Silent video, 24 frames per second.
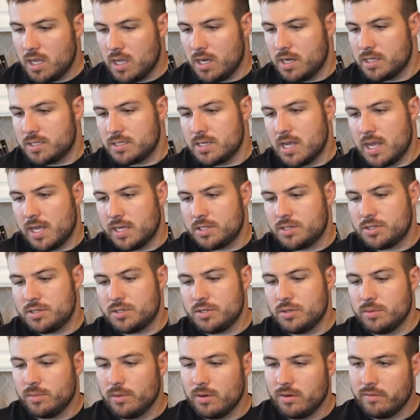and it's not
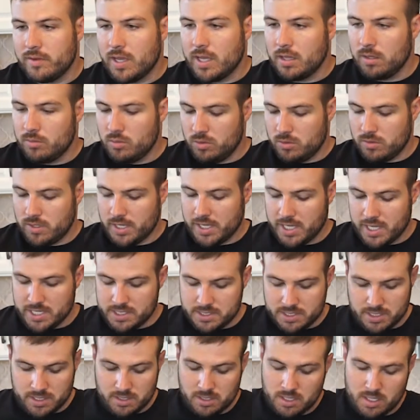super available, I
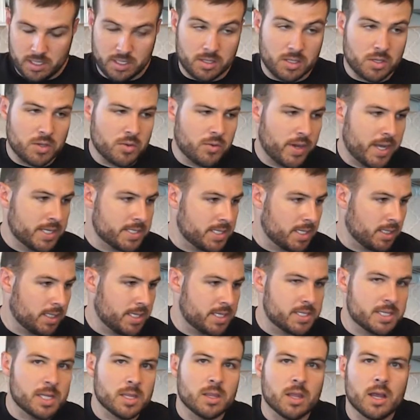guess, in the US, at
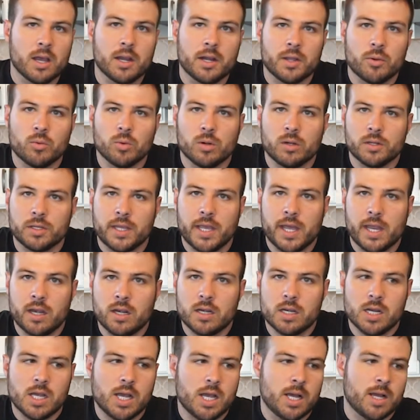least in the hunting world yet.